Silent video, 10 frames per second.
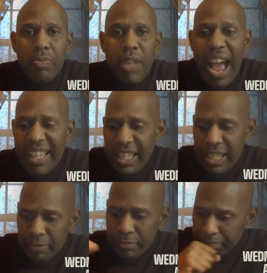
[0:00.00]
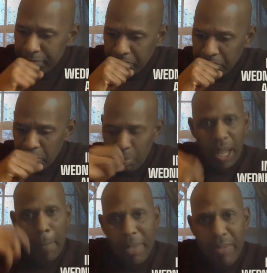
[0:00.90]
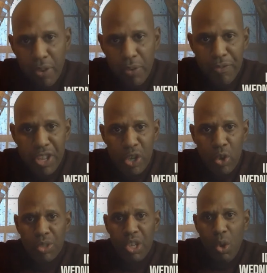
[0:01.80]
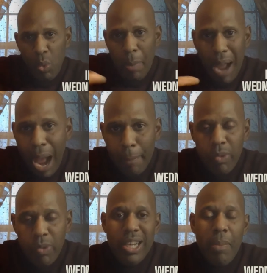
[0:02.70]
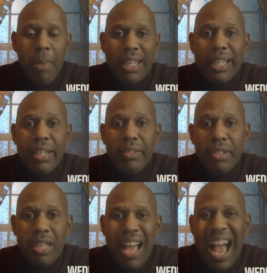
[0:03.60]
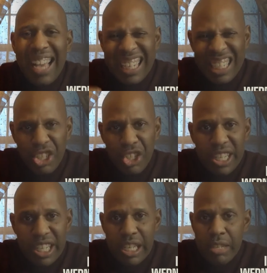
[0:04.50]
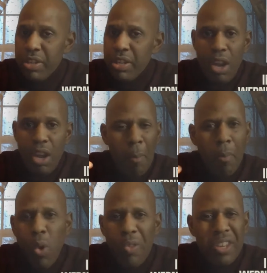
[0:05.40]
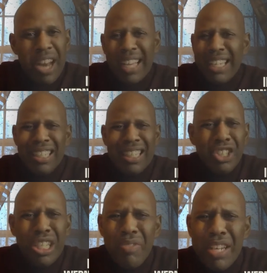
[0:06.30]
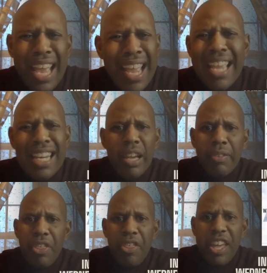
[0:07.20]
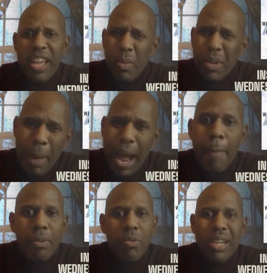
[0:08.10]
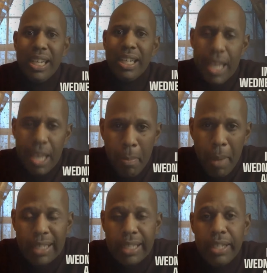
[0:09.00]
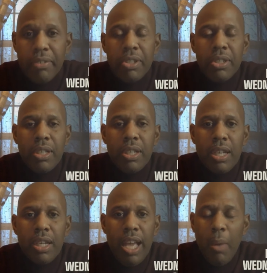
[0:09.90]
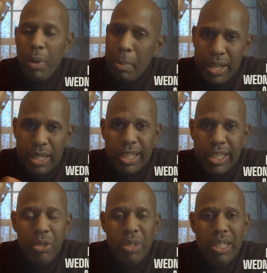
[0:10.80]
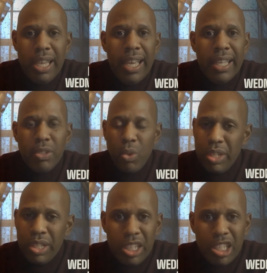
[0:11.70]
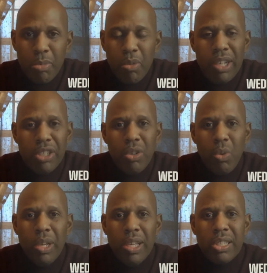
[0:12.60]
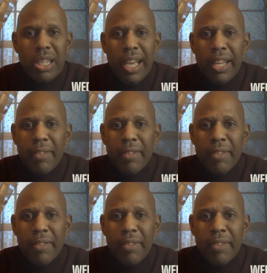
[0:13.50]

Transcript: I can be fulfilled when I'm operating in my gifts. I can achieve more than I can achieve in any other thing when I'm operating in my gifts. What I'm here to tell you today on this Inspirational Wednesday